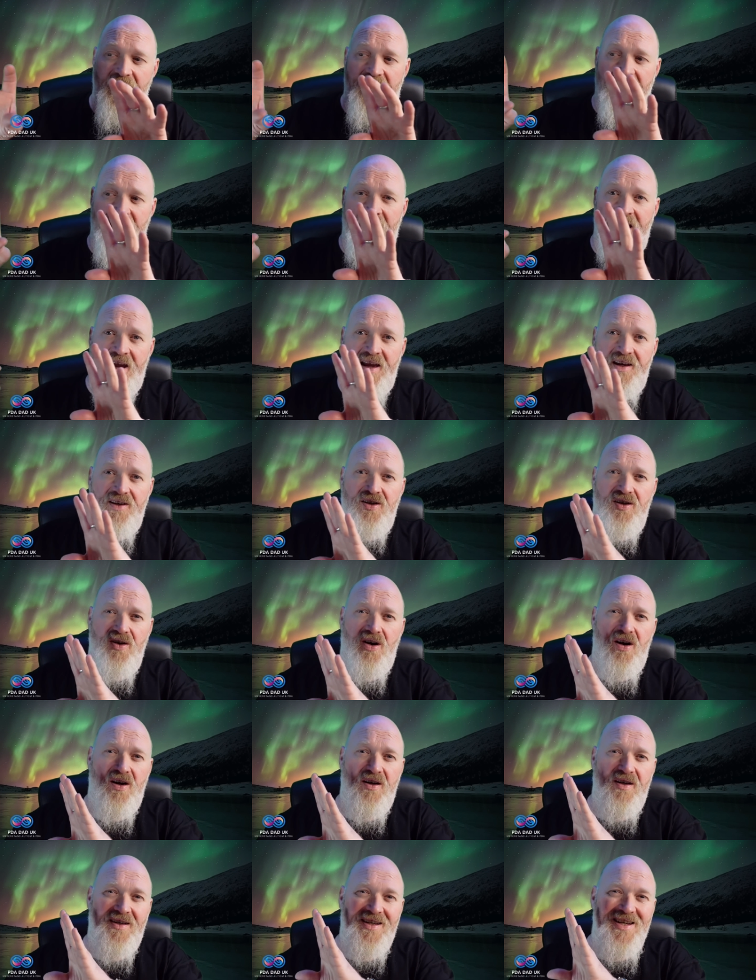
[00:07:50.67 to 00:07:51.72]
and
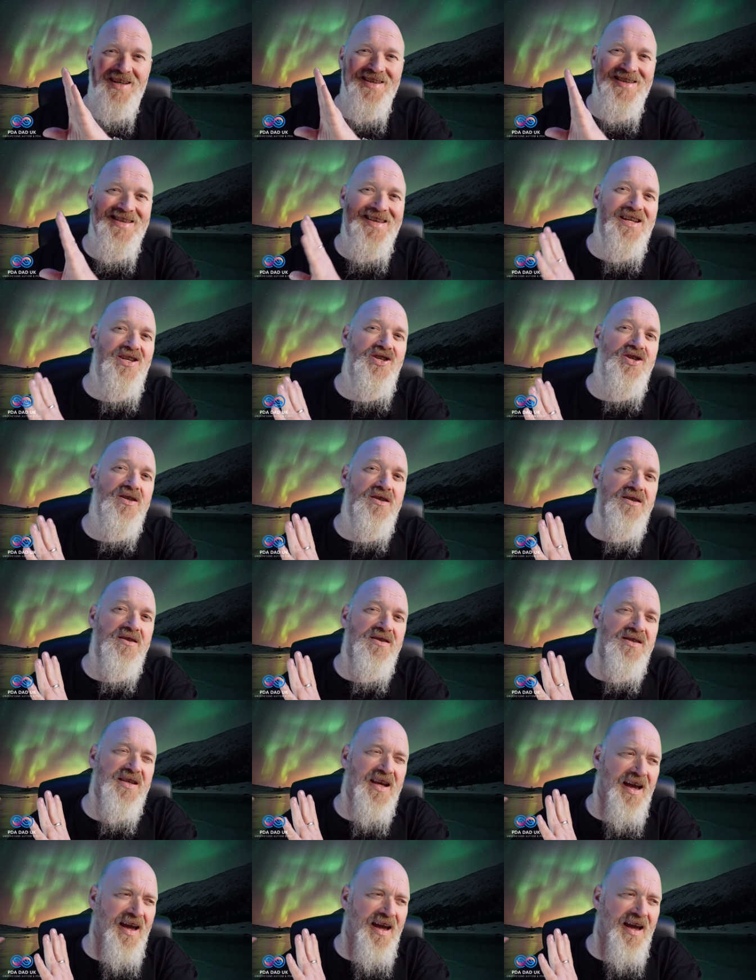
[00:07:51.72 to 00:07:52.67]
conditions